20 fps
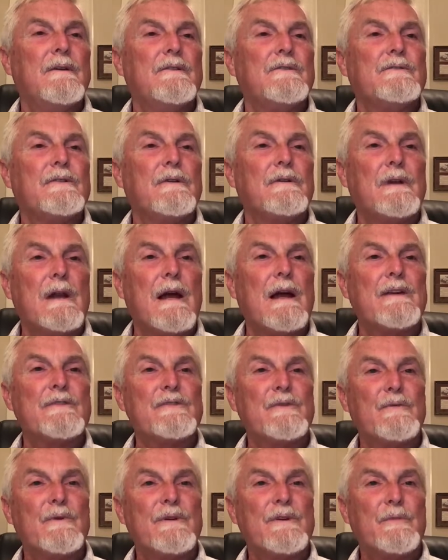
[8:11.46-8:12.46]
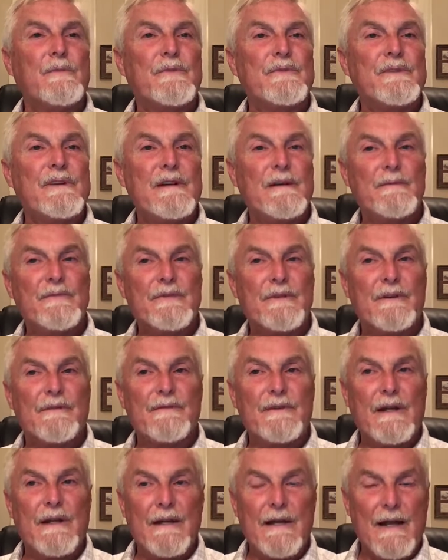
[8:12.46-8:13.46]
So Elijah went to present
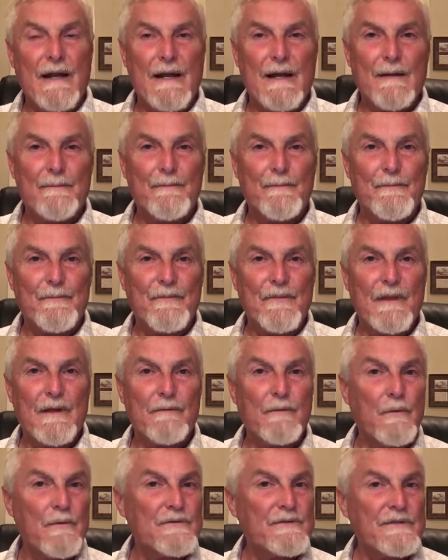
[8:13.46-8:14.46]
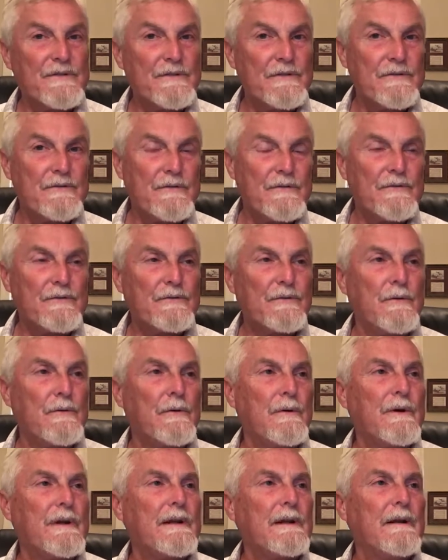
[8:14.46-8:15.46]
himself to Ahab. Now, of course, this is the
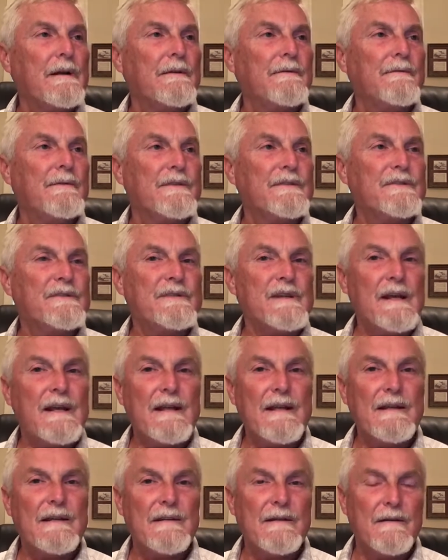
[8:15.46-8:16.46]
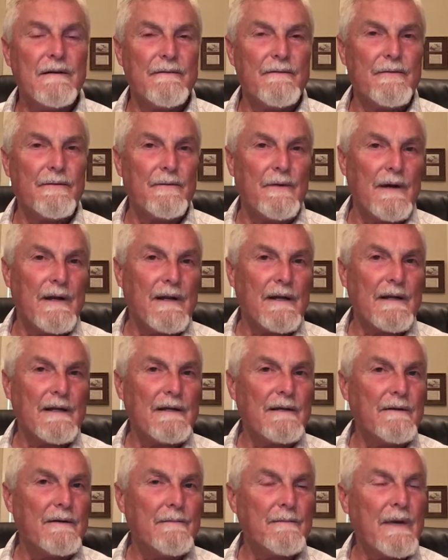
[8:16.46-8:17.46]
story of the staying of the
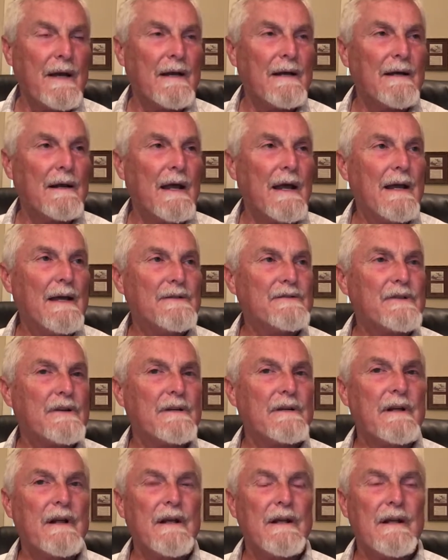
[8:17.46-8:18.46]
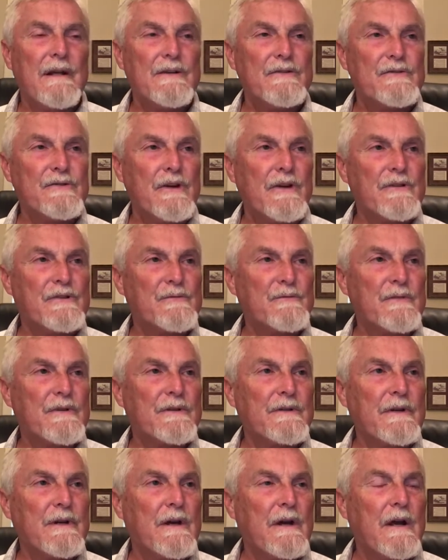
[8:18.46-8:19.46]
rain by Elijah in
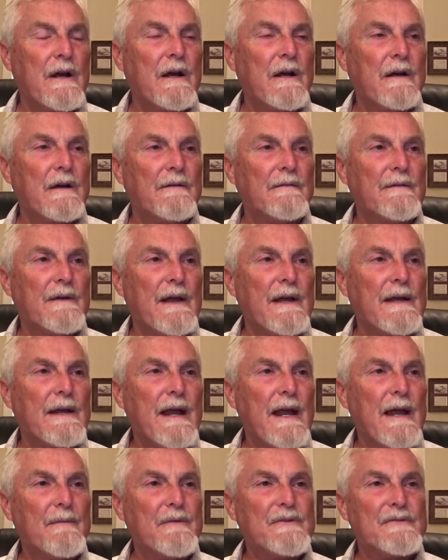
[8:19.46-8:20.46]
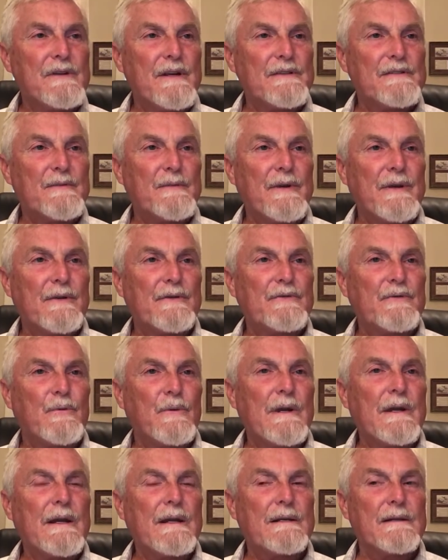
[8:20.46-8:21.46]
judgment of Ahab and Jezebel's
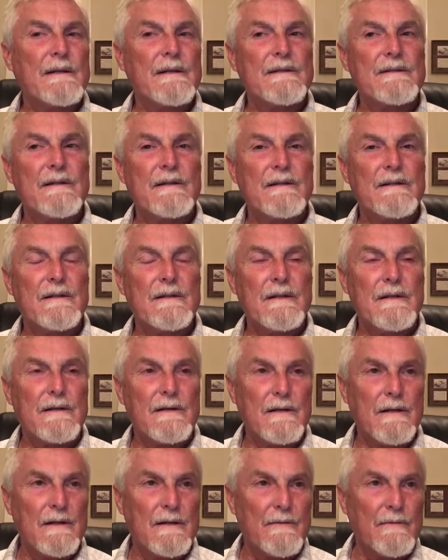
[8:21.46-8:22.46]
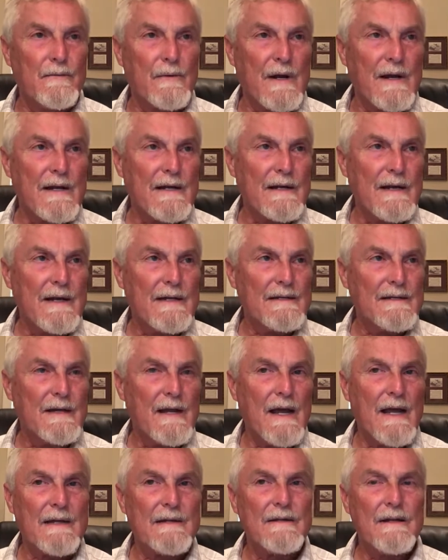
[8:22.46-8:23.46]
wickedness. And rain had
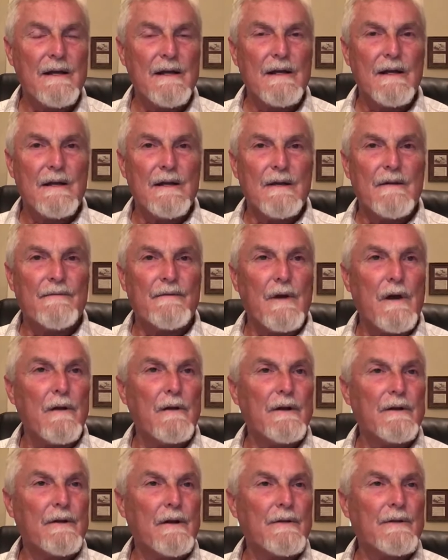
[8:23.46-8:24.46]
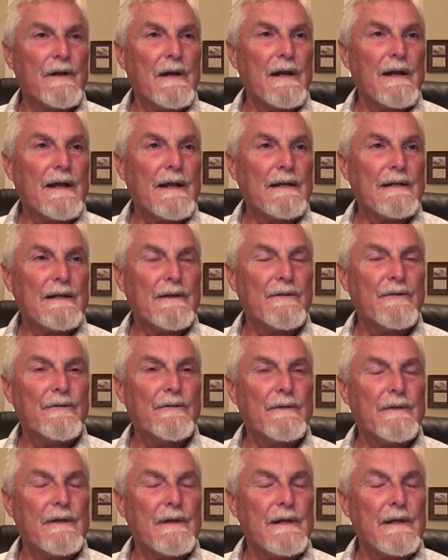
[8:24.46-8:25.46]
not fallen on the land,
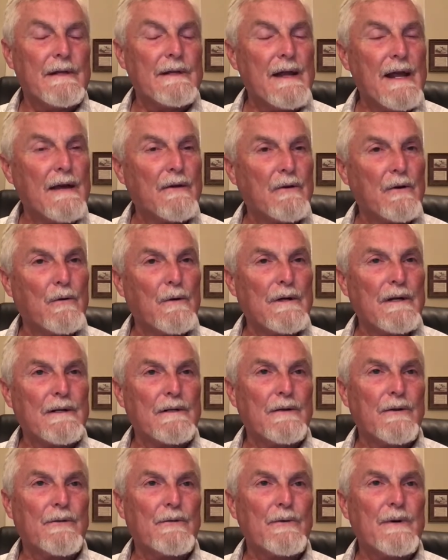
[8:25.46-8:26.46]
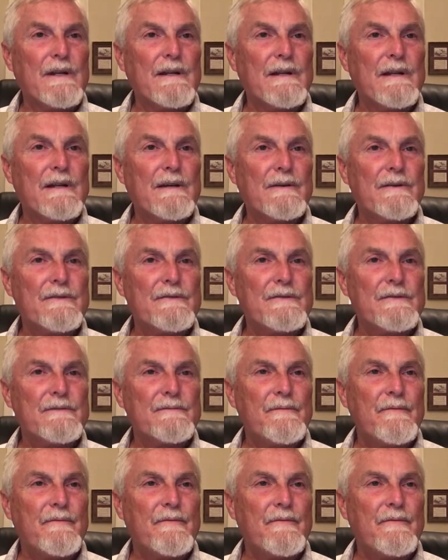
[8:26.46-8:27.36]
and now going into 3 years.